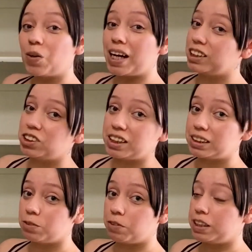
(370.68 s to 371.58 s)
I
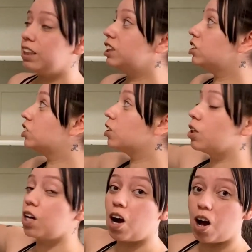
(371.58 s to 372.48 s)
just finished
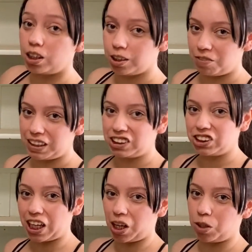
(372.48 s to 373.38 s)
all of these
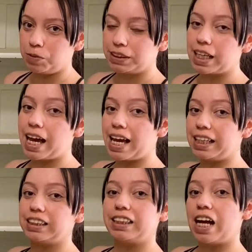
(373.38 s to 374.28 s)
shelves,
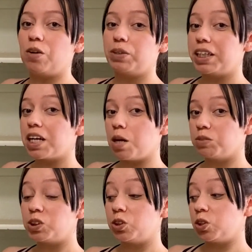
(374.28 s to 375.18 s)
and now when it
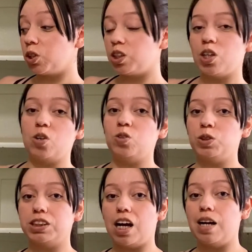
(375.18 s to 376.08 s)
comes to the
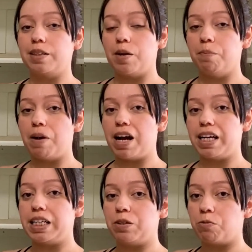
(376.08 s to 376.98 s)
clothes on
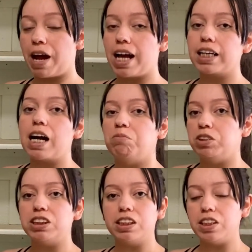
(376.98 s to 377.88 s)
my rack, I'm
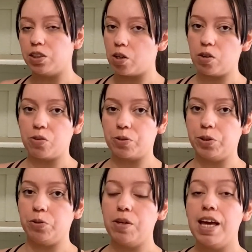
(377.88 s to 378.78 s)
just gonna go
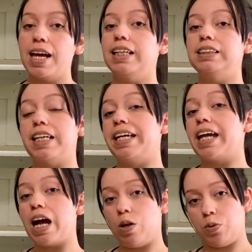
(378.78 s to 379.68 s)
through and take
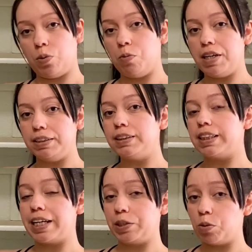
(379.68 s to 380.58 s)
out the ones that
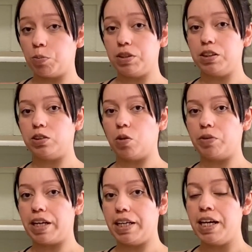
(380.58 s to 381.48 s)
I know I'm gonna
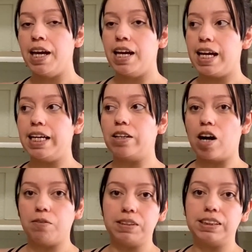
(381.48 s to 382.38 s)
donate, and
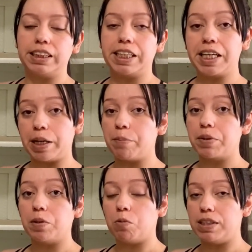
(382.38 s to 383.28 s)
obviously keep
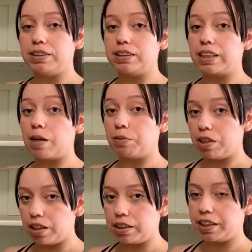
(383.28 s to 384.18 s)
the ones that I'm
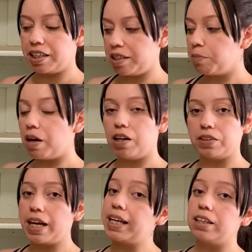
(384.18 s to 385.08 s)
gonna keep on
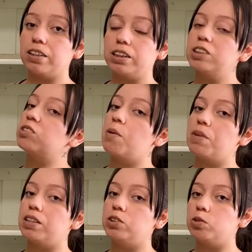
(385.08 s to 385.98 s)
the hanger, so I'm
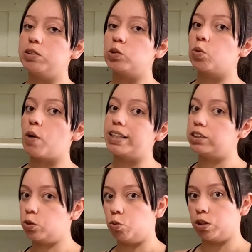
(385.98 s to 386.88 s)
not doing twice
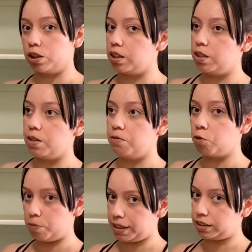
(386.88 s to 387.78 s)
the work
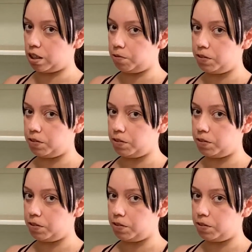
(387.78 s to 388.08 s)
for myself.